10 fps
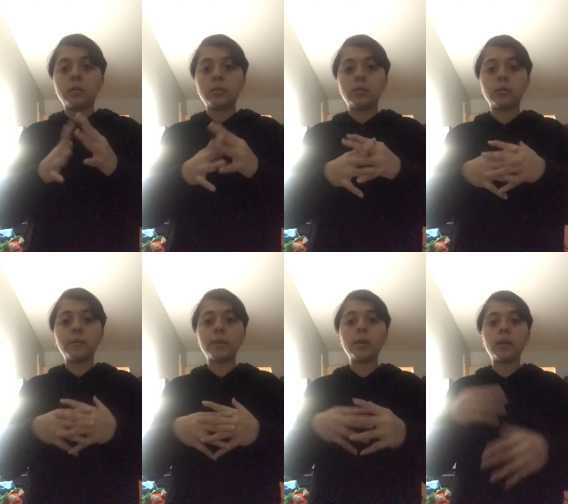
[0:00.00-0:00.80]

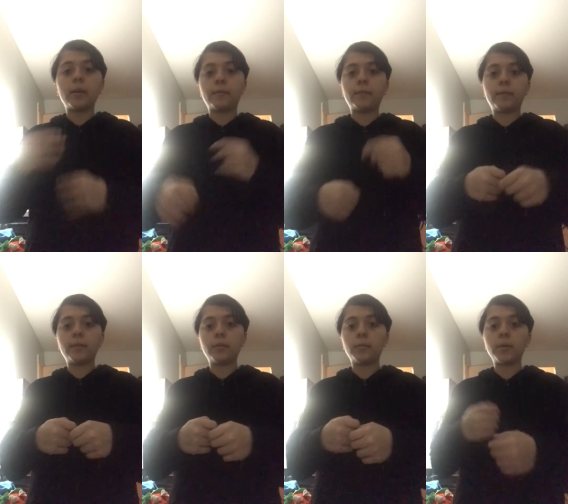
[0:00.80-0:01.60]
normally
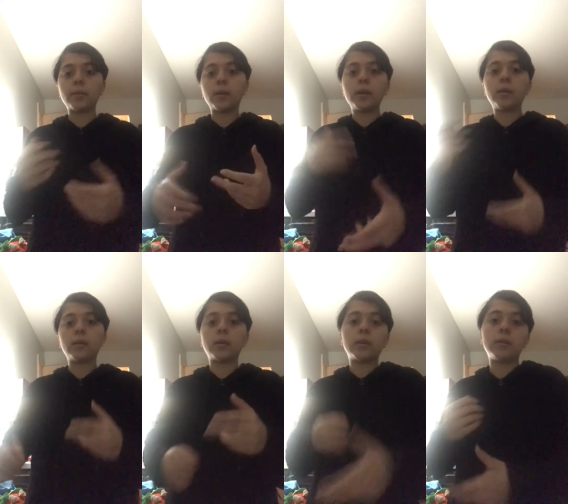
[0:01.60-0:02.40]
once I
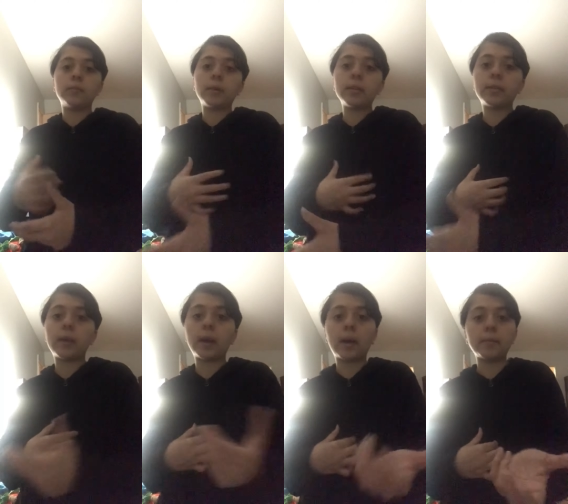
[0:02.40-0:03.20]

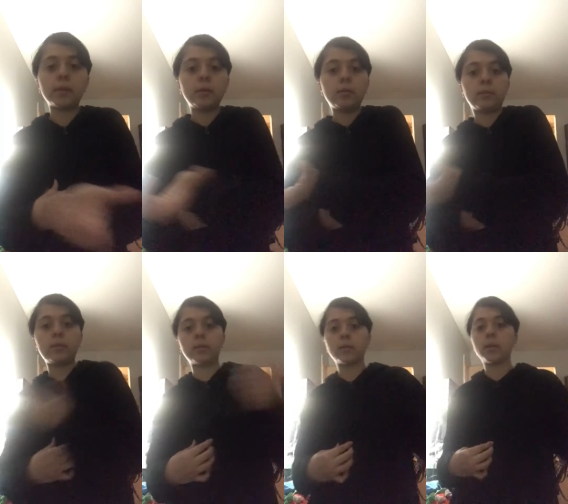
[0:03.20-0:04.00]
have the new
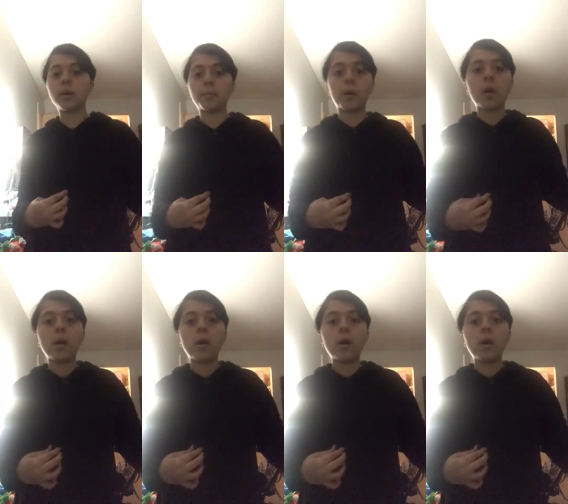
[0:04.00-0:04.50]
season up,